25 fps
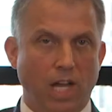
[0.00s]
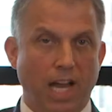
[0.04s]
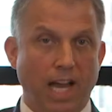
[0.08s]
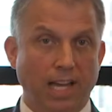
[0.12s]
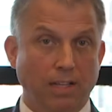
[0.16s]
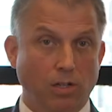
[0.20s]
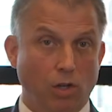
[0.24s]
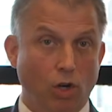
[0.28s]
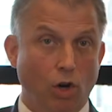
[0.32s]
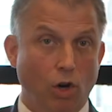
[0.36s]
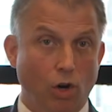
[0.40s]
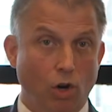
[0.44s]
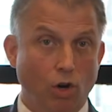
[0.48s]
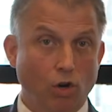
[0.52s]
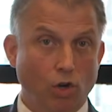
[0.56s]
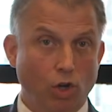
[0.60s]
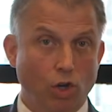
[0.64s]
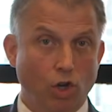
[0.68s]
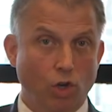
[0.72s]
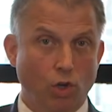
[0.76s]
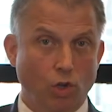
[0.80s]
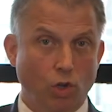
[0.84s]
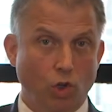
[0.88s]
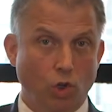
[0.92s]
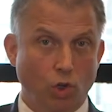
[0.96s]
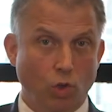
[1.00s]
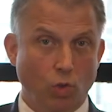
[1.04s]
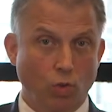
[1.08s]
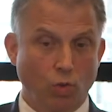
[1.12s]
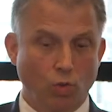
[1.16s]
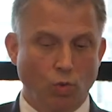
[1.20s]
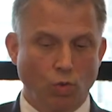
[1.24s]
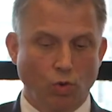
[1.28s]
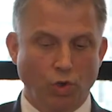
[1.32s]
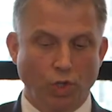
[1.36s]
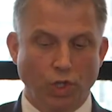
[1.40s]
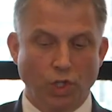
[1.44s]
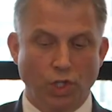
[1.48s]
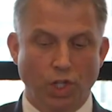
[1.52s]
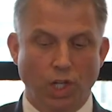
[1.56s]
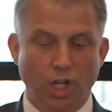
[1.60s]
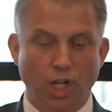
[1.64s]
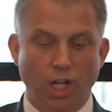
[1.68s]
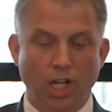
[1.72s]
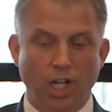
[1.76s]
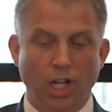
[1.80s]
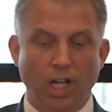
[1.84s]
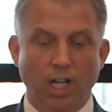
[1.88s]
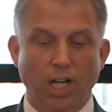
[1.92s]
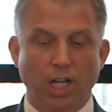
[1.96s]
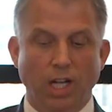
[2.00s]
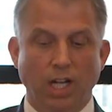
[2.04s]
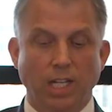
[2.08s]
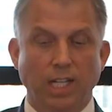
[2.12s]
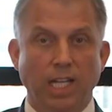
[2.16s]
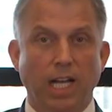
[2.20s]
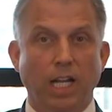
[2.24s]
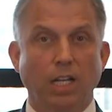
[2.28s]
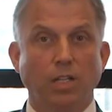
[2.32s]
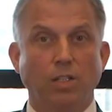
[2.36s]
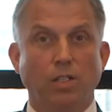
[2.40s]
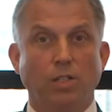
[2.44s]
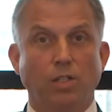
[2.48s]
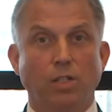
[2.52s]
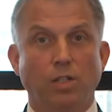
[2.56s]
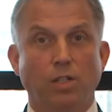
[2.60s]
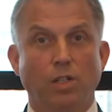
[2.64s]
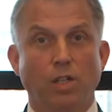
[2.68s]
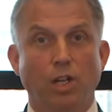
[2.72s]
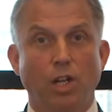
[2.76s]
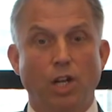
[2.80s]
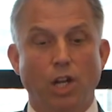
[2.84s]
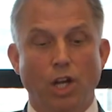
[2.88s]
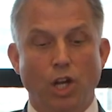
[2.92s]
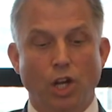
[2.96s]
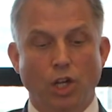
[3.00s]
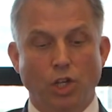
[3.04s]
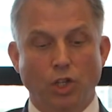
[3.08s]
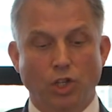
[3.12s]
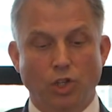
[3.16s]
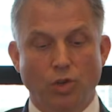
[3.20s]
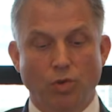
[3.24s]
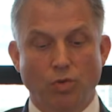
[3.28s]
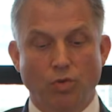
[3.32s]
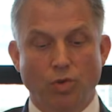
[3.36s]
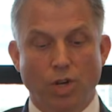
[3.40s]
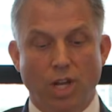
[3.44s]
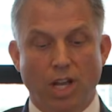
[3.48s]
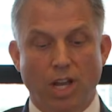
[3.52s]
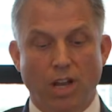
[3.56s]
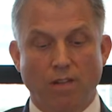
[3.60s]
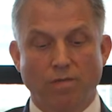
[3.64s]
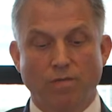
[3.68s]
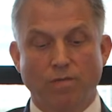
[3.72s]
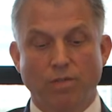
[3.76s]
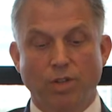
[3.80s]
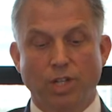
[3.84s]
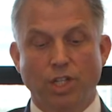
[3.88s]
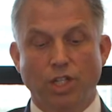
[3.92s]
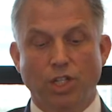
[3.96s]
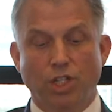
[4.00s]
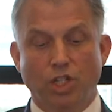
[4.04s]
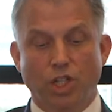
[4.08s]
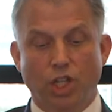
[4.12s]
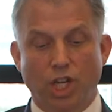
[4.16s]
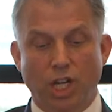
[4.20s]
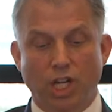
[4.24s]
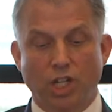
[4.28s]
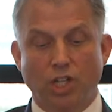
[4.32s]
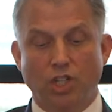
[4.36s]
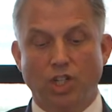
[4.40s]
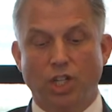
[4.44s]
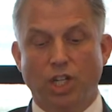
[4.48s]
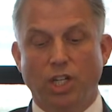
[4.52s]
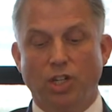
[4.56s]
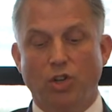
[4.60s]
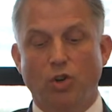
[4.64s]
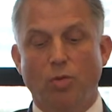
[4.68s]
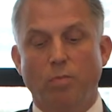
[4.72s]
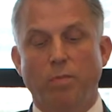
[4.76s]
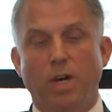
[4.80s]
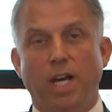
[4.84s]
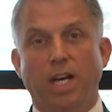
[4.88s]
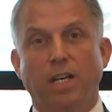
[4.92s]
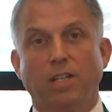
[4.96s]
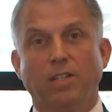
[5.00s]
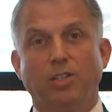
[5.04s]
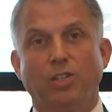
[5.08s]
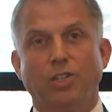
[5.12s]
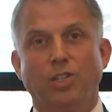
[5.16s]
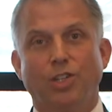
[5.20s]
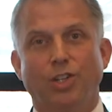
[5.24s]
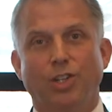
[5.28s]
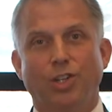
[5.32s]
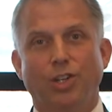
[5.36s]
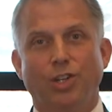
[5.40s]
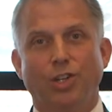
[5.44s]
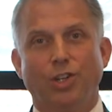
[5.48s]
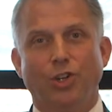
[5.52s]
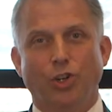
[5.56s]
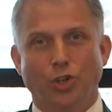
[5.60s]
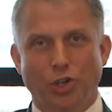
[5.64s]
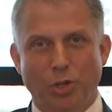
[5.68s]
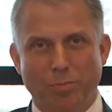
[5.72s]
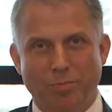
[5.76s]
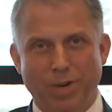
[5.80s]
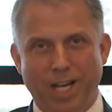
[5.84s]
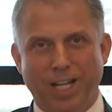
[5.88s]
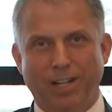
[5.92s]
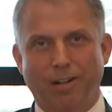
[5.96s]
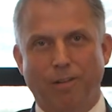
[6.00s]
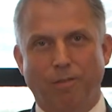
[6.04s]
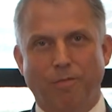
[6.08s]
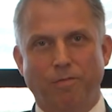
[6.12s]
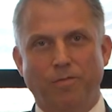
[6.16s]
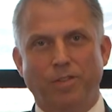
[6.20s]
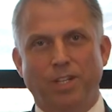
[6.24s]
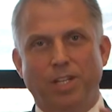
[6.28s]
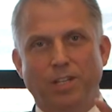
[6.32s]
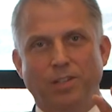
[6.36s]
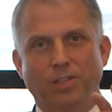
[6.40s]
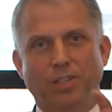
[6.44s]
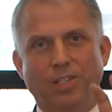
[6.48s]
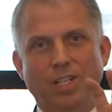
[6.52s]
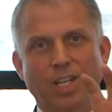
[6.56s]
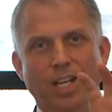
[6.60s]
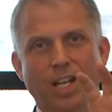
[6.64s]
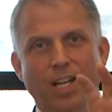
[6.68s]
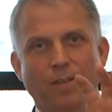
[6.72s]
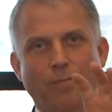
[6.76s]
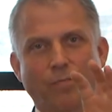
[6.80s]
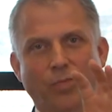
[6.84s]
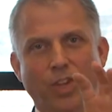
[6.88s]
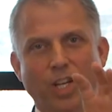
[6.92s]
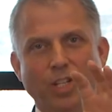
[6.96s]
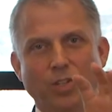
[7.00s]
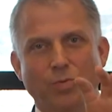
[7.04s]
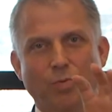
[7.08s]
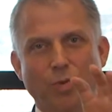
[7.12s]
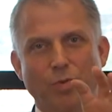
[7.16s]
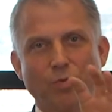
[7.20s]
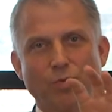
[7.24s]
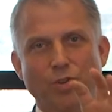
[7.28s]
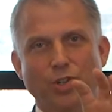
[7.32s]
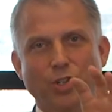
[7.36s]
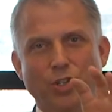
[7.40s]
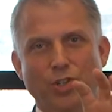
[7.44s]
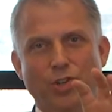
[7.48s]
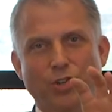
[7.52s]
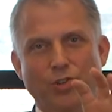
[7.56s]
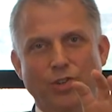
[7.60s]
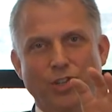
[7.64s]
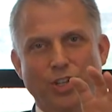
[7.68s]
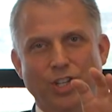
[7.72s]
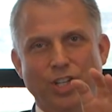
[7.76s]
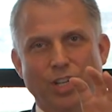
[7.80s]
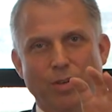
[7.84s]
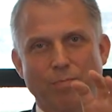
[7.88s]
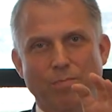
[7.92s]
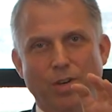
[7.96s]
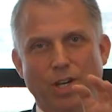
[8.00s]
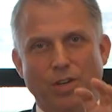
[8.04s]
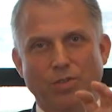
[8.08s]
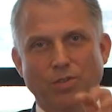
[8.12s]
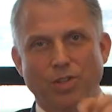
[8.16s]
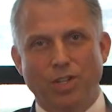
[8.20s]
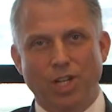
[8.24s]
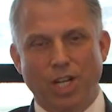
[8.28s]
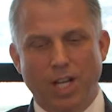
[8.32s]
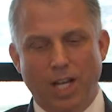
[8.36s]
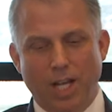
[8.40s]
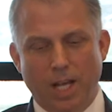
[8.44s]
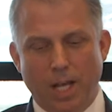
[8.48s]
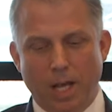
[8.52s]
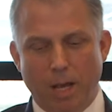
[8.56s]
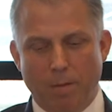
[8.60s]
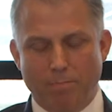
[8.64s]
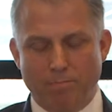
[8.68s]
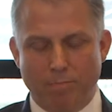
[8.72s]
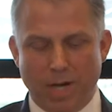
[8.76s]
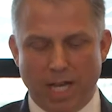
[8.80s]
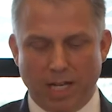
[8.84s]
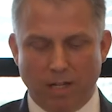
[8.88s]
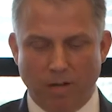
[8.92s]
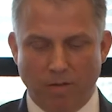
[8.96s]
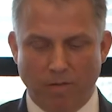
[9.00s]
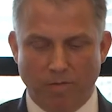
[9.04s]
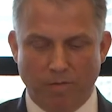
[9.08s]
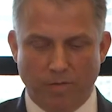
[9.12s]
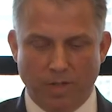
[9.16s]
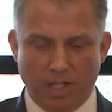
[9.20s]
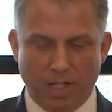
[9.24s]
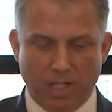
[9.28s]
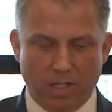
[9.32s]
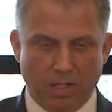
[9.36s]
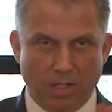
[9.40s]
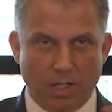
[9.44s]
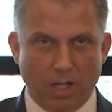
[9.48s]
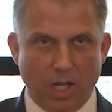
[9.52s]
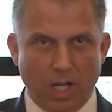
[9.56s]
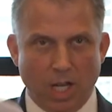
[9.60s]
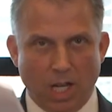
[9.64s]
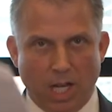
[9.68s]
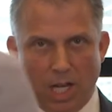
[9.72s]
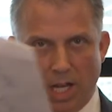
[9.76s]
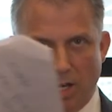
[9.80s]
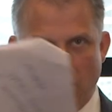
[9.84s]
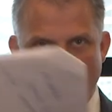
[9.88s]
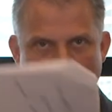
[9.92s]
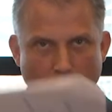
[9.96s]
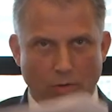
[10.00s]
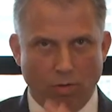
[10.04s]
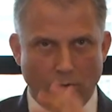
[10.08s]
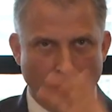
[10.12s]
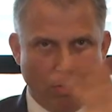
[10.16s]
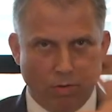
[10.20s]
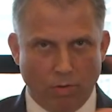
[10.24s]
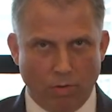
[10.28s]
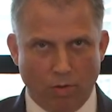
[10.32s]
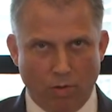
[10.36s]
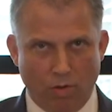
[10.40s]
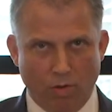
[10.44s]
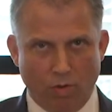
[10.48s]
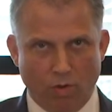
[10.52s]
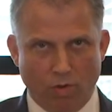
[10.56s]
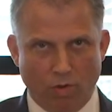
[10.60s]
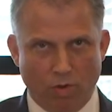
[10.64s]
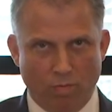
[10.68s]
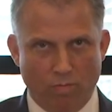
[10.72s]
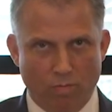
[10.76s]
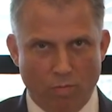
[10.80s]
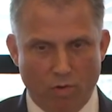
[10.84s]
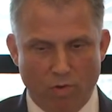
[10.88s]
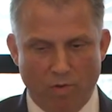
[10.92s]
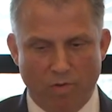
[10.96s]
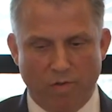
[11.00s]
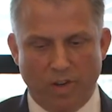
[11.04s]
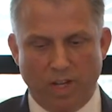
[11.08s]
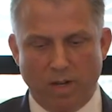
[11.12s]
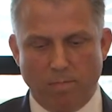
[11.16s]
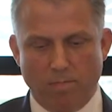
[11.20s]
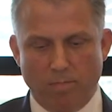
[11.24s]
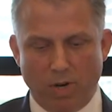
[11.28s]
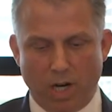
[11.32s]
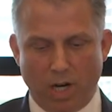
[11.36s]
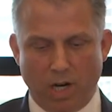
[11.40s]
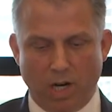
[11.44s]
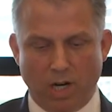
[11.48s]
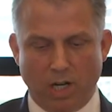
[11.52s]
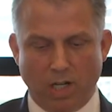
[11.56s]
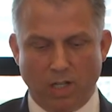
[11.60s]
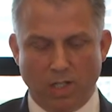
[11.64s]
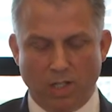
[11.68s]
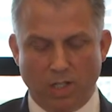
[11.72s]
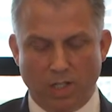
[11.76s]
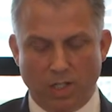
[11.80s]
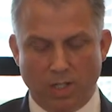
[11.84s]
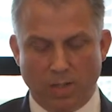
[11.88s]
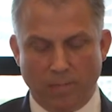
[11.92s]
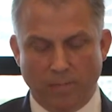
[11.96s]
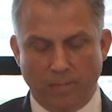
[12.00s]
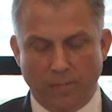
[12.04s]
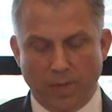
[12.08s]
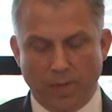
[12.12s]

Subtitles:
ad hoc sort, analogous to every changing commands on the battlefield. That's what we're talking about, a battlefield and all those moving parts.